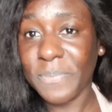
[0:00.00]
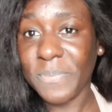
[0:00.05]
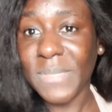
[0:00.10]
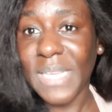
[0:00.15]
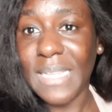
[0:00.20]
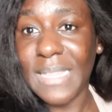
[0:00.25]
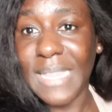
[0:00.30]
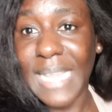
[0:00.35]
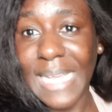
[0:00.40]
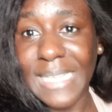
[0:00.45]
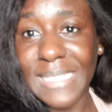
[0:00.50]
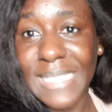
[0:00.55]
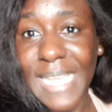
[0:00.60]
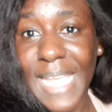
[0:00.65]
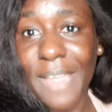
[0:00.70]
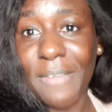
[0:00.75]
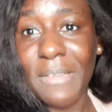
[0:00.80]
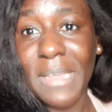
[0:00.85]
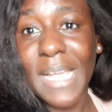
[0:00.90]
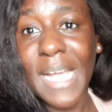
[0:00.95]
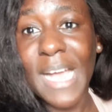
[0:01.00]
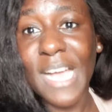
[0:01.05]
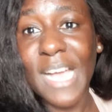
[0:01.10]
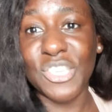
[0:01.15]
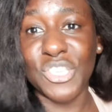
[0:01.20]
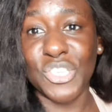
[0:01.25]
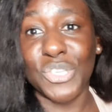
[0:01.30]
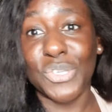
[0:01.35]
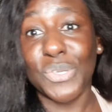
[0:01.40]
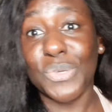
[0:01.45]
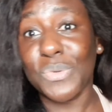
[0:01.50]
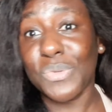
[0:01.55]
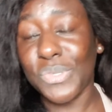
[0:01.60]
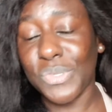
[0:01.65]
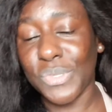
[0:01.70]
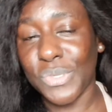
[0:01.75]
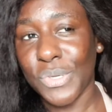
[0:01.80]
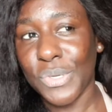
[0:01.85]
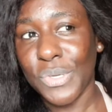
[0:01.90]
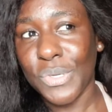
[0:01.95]
that Erica
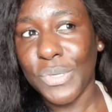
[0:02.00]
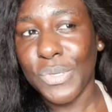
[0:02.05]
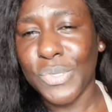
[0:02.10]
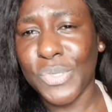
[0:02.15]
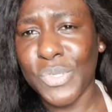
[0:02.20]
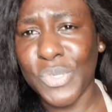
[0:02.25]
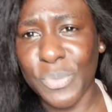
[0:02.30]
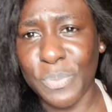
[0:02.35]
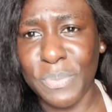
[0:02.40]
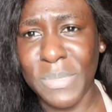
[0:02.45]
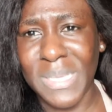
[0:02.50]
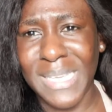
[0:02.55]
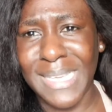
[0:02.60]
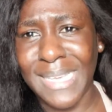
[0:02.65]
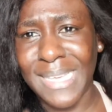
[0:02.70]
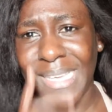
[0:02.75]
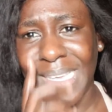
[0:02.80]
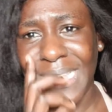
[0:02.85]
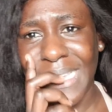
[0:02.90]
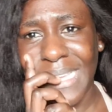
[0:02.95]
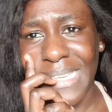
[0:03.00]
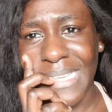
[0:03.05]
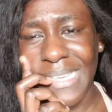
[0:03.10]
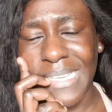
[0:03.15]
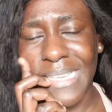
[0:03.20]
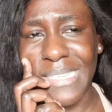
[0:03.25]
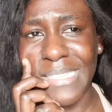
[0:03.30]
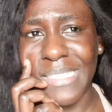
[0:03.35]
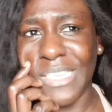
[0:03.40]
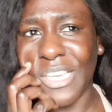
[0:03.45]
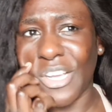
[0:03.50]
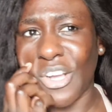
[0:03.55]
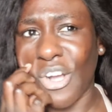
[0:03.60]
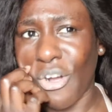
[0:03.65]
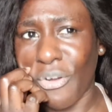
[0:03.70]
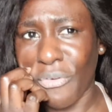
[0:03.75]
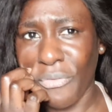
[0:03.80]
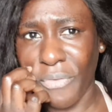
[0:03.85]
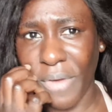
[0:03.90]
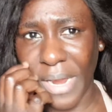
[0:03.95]
used to be his
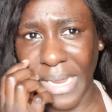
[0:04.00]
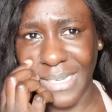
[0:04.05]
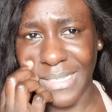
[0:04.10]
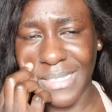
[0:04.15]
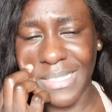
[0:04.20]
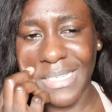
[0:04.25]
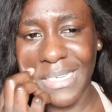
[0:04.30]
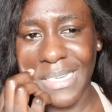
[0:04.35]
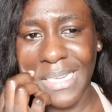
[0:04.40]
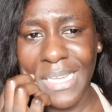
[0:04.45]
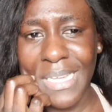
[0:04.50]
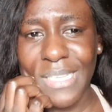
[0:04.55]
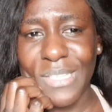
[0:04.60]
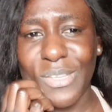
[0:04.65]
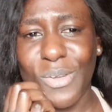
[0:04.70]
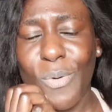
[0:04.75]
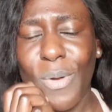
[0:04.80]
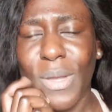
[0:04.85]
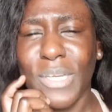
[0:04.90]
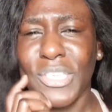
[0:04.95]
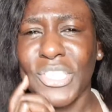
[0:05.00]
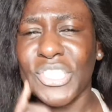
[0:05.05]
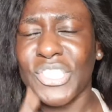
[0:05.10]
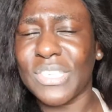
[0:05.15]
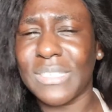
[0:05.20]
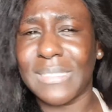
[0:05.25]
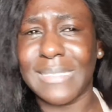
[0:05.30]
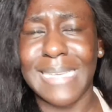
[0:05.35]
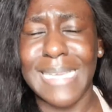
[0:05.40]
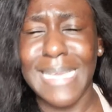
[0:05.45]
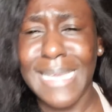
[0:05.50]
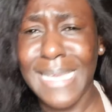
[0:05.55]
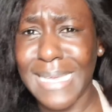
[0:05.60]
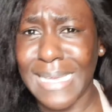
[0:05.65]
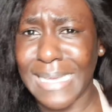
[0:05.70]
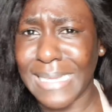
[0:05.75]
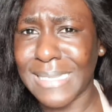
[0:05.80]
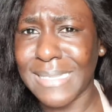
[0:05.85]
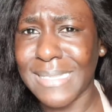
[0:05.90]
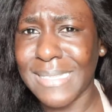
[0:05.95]
girlfriend, the question
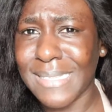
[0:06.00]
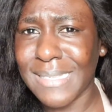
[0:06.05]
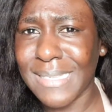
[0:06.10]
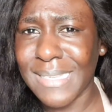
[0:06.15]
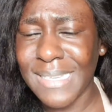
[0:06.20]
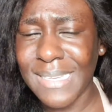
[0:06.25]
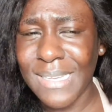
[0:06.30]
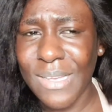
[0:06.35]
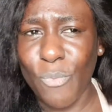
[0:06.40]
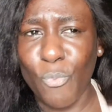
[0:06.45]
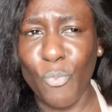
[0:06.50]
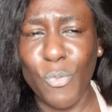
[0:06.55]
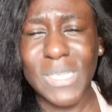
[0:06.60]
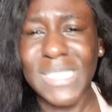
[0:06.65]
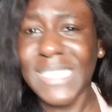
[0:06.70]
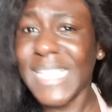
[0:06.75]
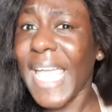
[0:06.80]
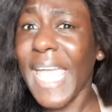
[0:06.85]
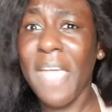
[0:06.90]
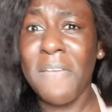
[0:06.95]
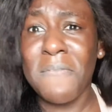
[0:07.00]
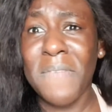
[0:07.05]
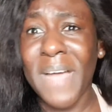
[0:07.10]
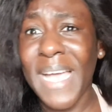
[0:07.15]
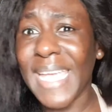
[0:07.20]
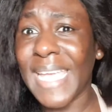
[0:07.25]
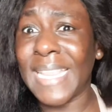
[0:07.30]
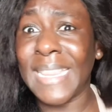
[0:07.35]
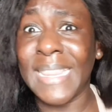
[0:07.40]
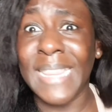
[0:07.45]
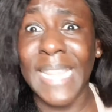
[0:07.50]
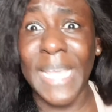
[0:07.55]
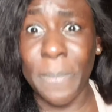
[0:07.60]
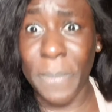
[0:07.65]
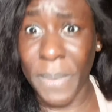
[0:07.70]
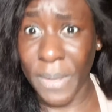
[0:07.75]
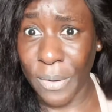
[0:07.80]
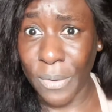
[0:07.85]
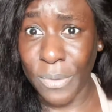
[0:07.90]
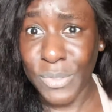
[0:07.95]
is, was there ever a
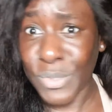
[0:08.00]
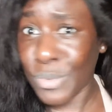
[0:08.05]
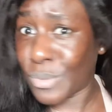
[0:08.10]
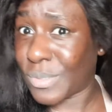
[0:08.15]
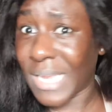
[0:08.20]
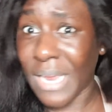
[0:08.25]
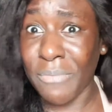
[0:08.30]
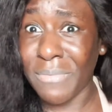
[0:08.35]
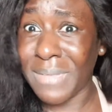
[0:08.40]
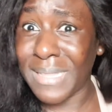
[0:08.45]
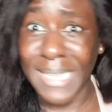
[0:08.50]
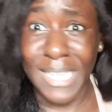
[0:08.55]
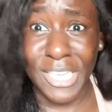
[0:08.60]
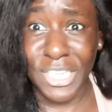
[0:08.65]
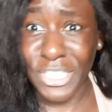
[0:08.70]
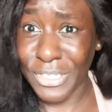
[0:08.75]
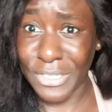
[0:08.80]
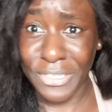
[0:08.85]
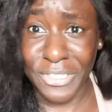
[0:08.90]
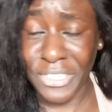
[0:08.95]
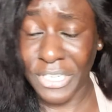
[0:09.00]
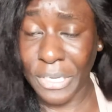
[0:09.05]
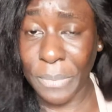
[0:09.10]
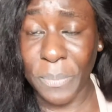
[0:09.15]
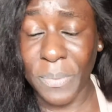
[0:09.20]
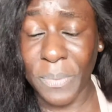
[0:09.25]
label to their relationship?